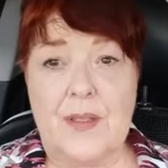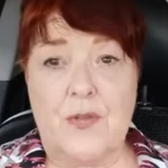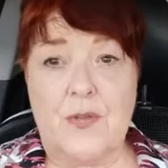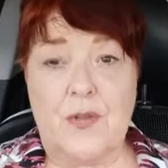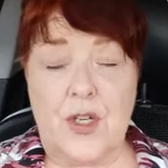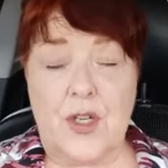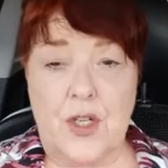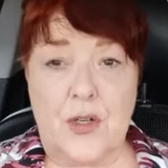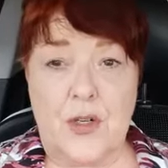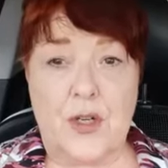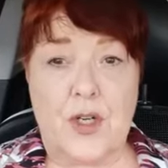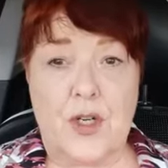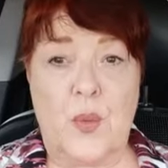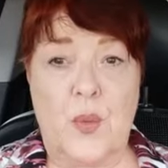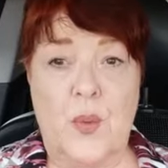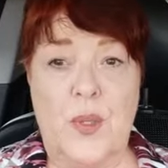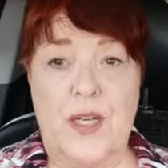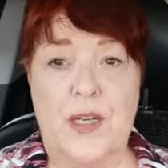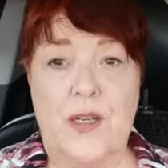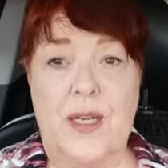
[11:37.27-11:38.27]
for your
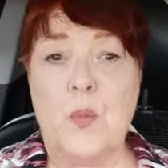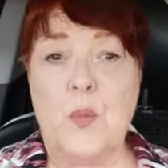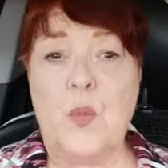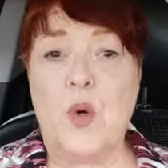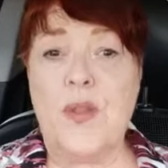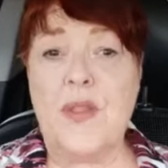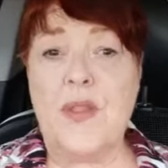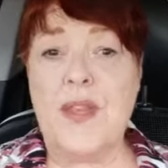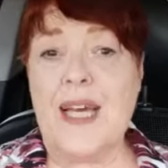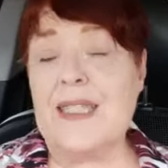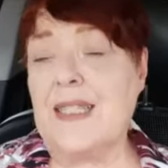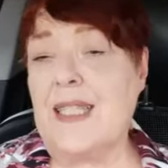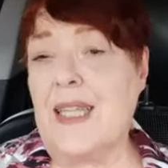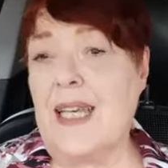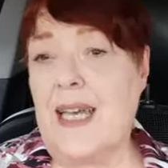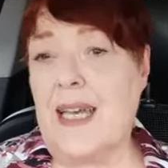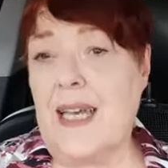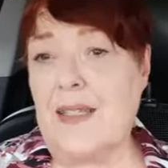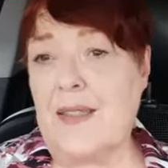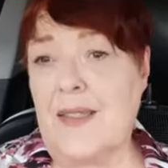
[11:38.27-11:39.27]
career and one that
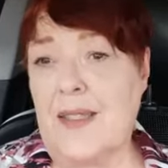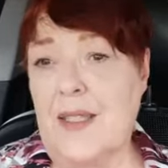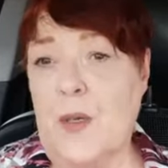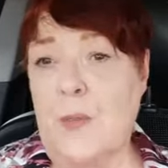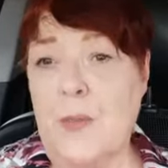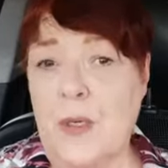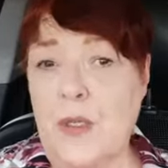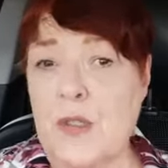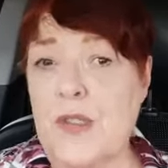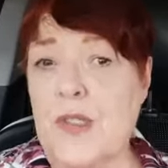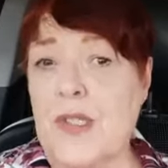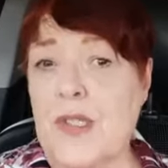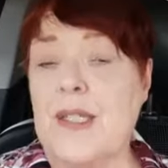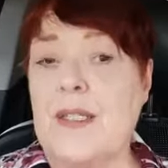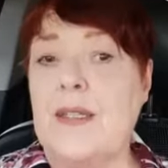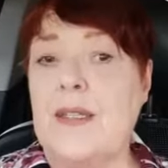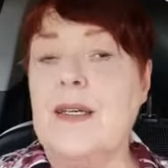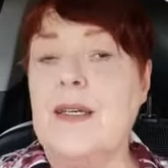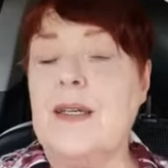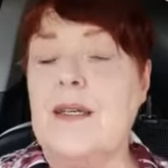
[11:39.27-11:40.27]
takes a
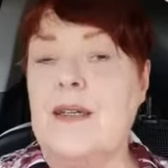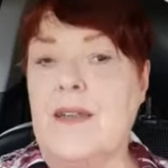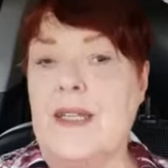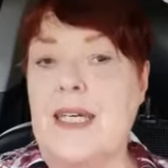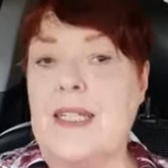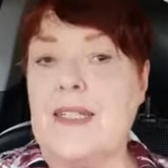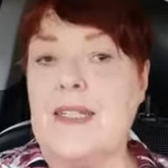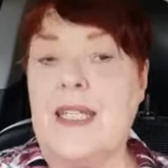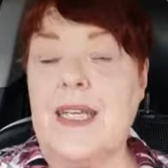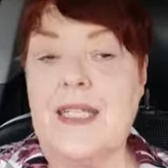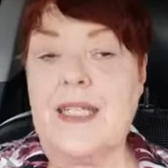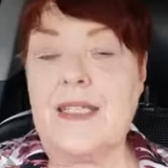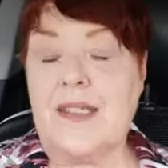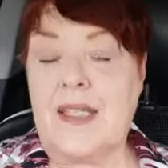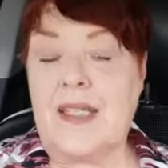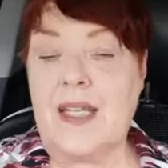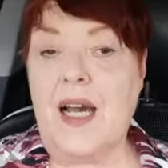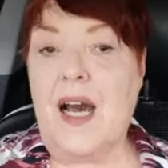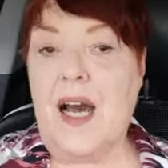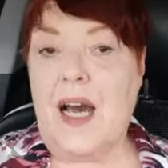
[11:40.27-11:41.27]
person that
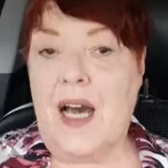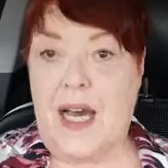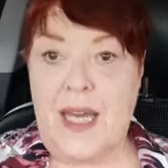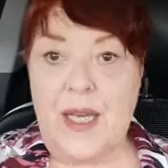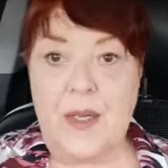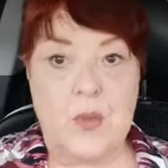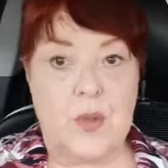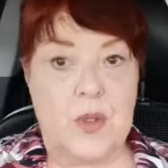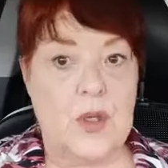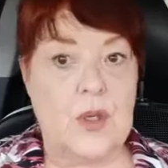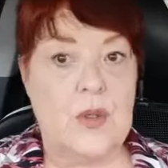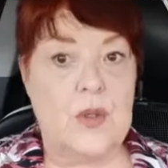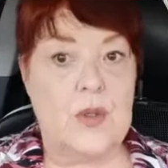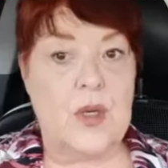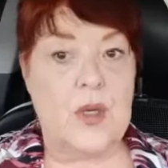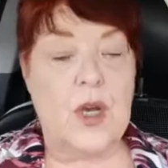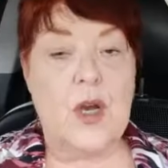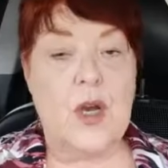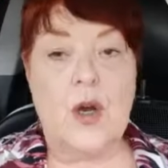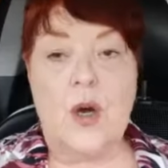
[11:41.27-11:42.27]
takes the high
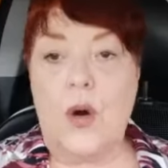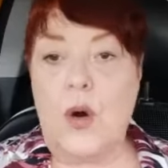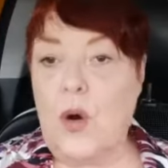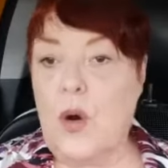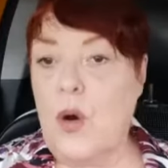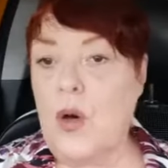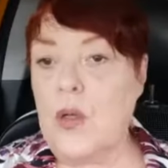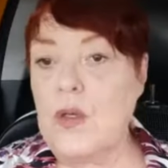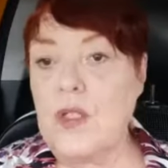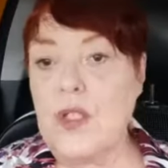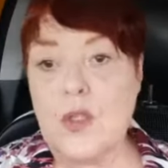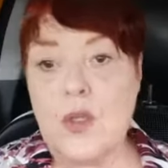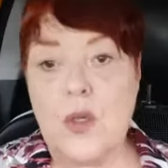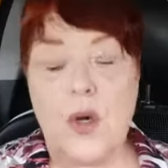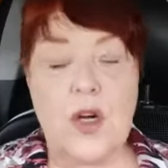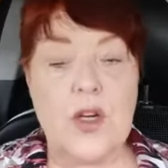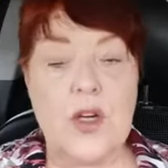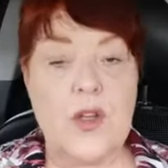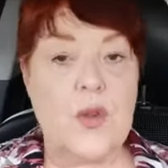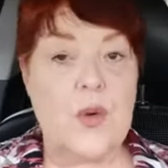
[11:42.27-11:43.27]
road all
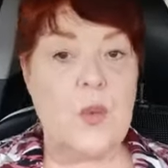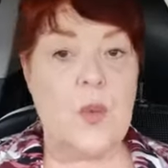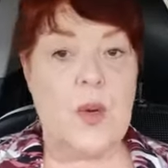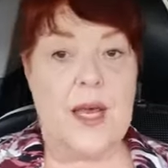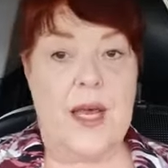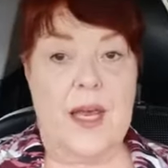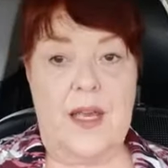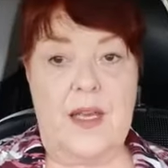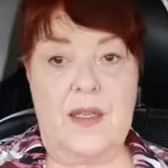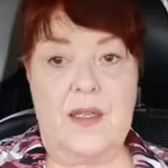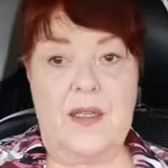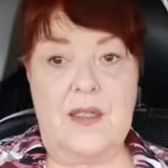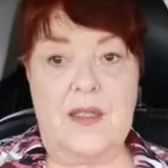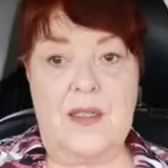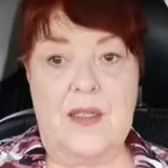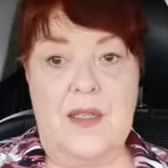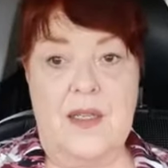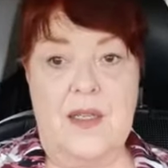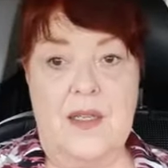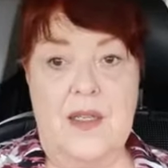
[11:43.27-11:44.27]
along the way.
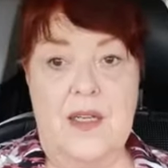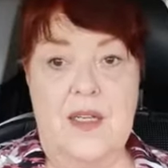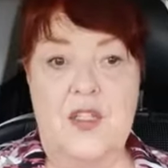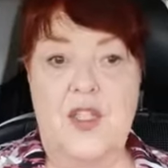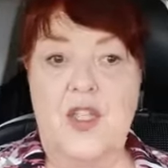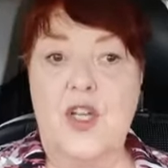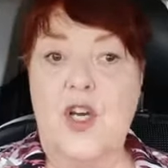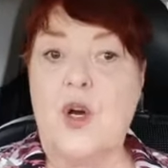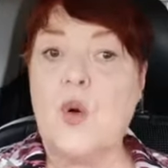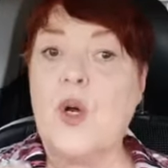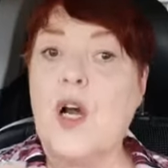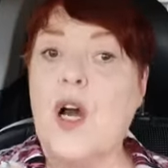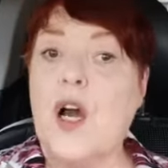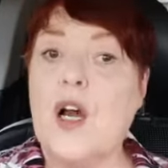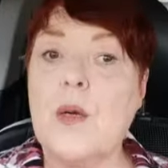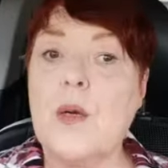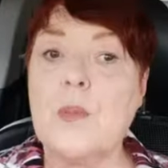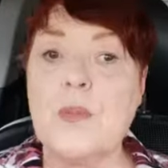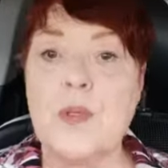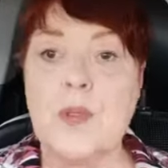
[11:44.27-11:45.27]
No
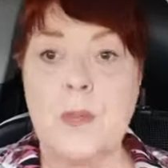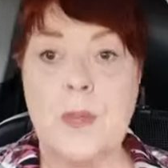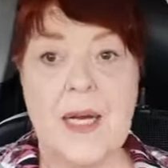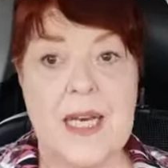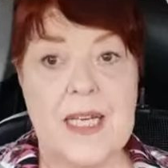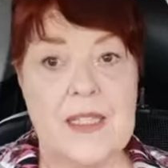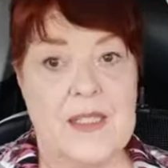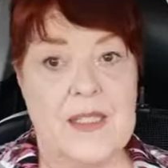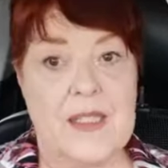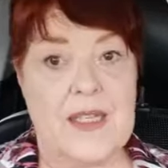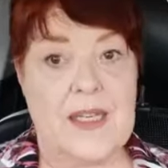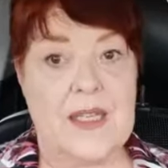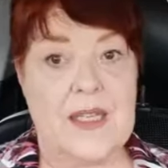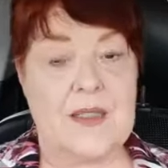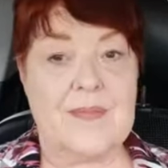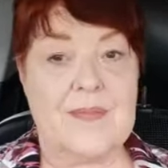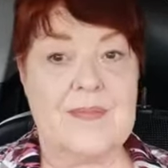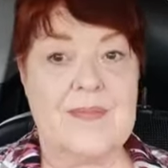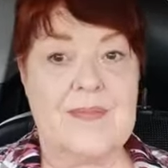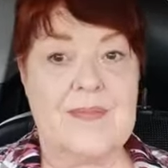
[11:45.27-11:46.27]
compromising